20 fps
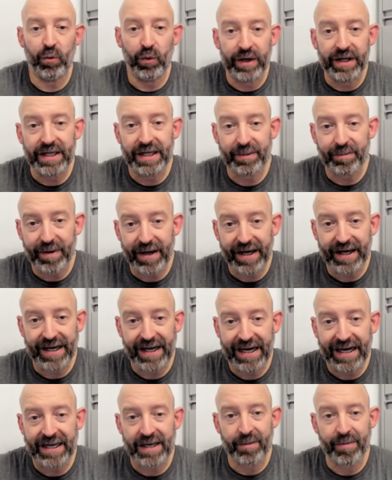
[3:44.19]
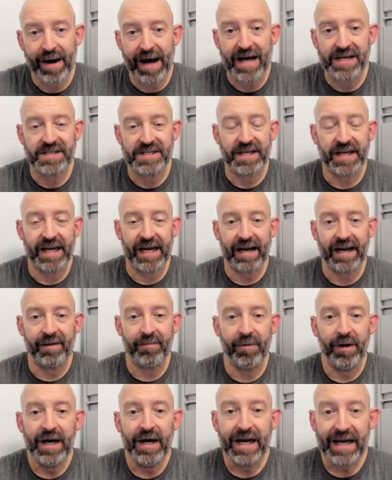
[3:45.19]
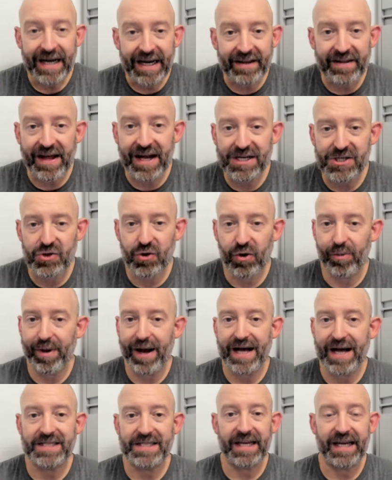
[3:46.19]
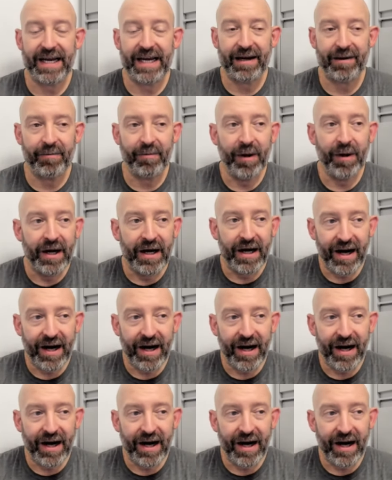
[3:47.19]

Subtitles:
really big in the passing game, in that short passing game.